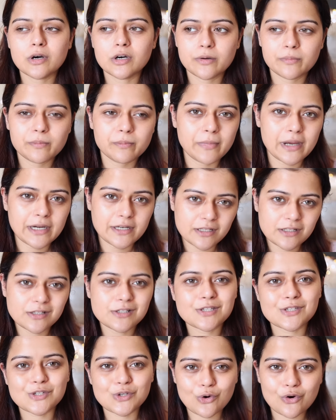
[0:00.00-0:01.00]
a
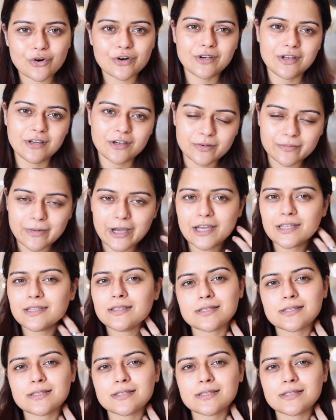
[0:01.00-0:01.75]
medical store nearby.